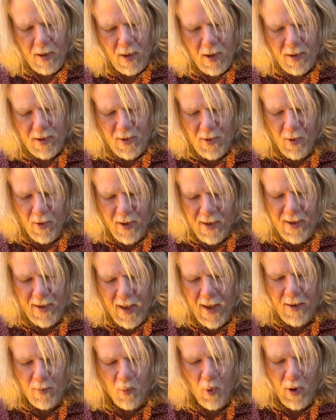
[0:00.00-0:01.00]
You know,
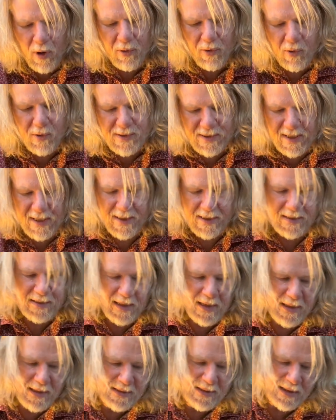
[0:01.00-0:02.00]
and one of those things
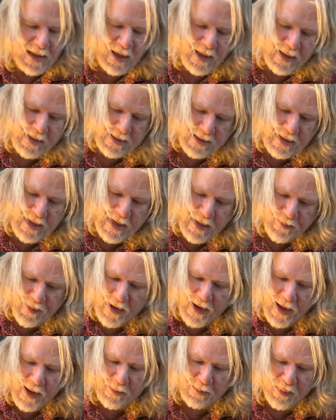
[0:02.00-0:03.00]
is
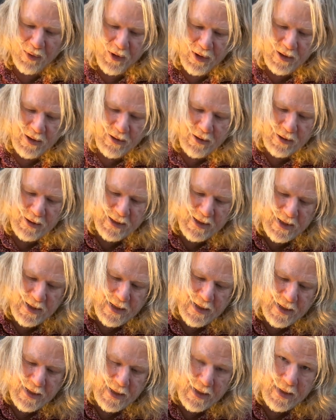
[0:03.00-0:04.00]
keeping on putting your
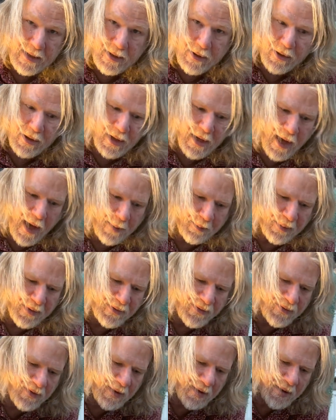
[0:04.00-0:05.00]
tea in your cup
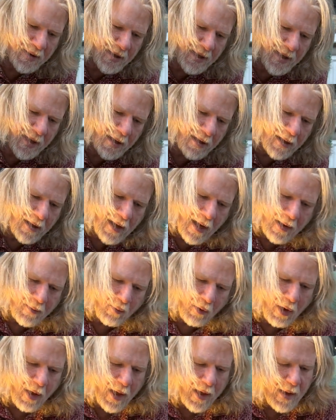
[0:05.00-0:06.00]
instead of the guy.
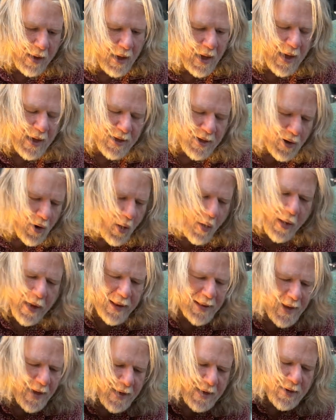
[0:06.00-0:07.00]
You know,
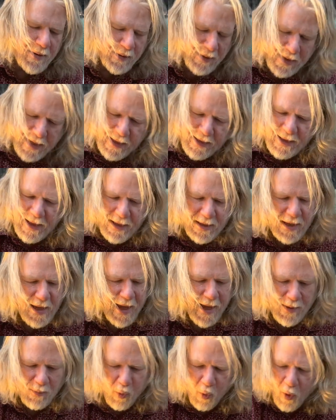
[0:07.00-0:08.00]
and then you
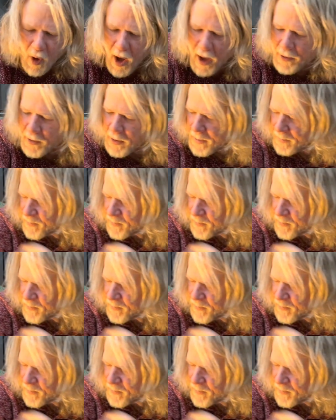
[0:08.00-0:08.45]
had water.